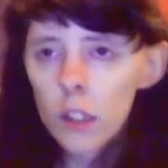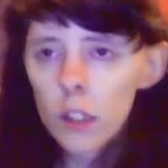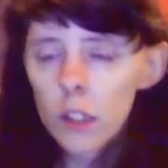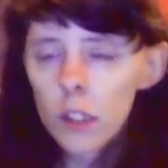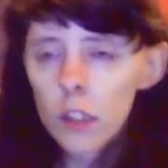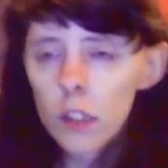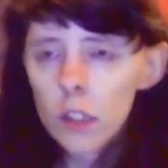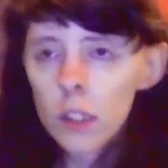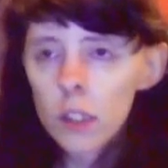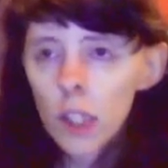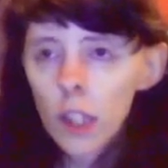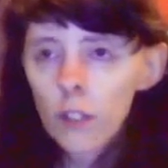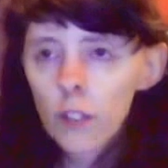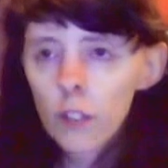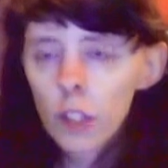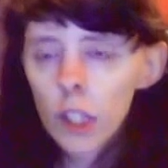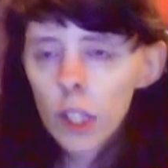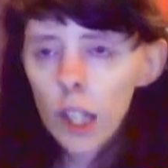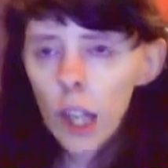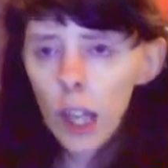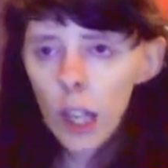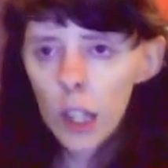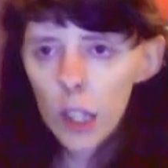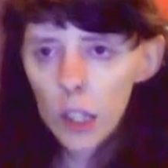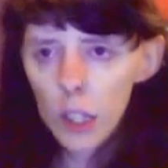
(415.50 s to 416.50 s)
seven
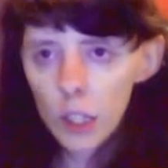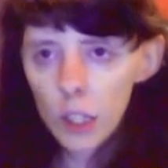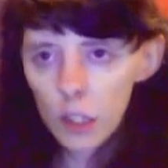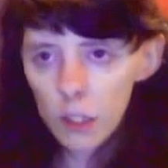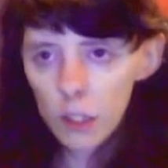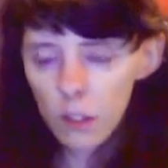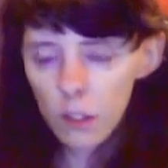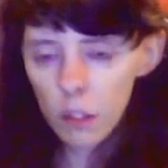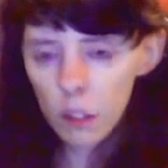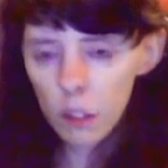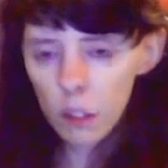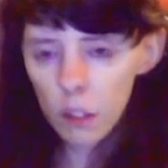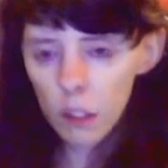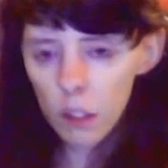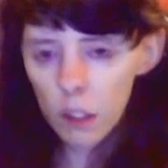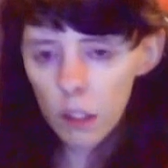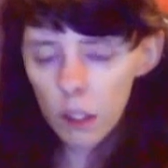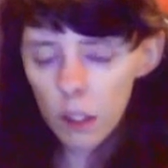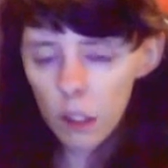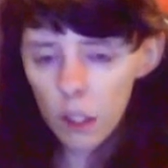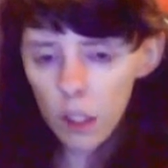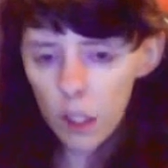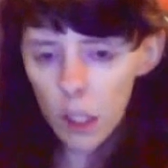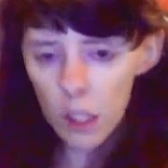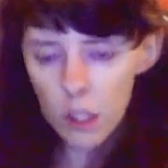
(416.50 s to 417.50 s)
and eight.
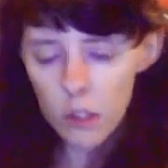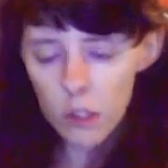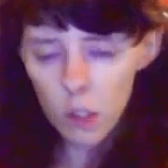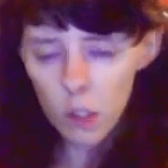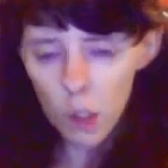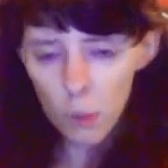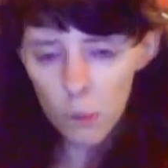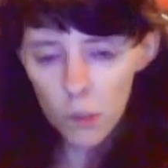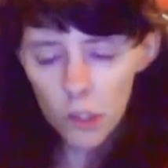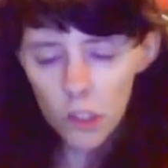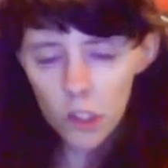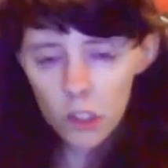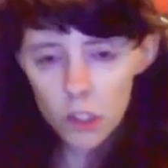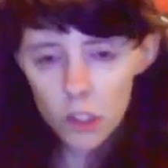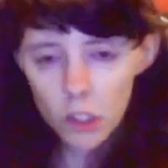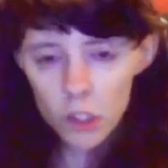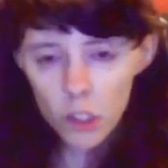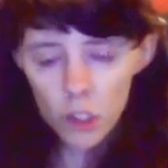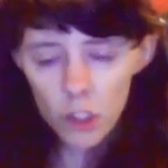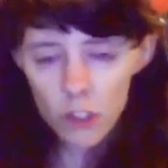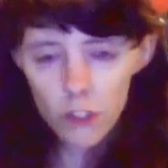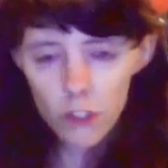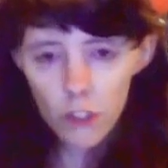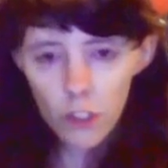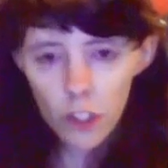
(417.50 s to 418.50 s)
So I'm missing two,